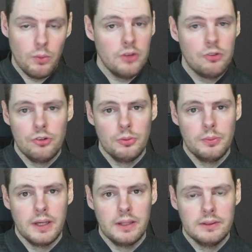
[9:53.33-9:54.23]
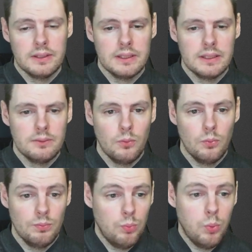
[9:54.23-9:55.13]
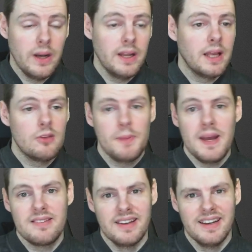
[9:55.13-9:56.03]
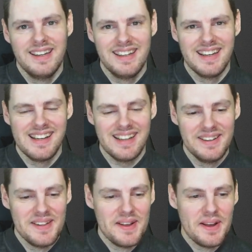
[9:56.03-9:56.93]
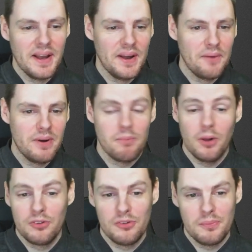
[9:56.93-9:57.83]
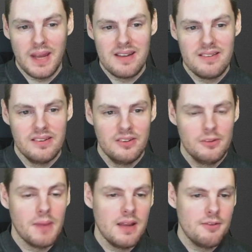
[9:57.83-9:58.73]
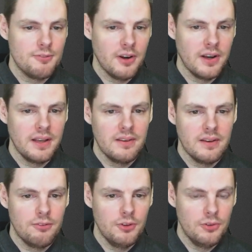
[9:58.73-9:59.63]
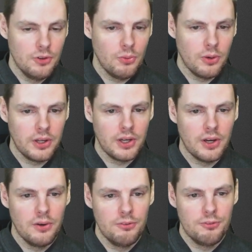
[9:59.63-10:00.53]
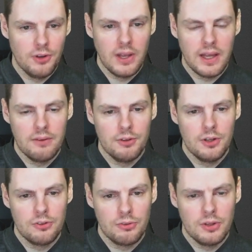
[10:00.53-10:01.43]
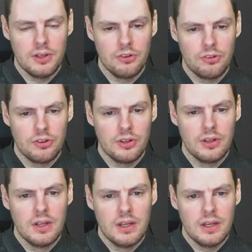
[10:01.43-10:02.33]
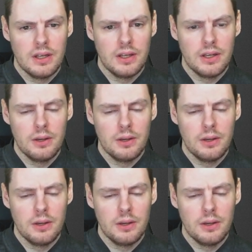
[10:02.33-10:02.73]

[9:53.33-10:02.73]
should you update? when it gets better, when mods are updated, you may find that if you do want to go full Anniversary Edition and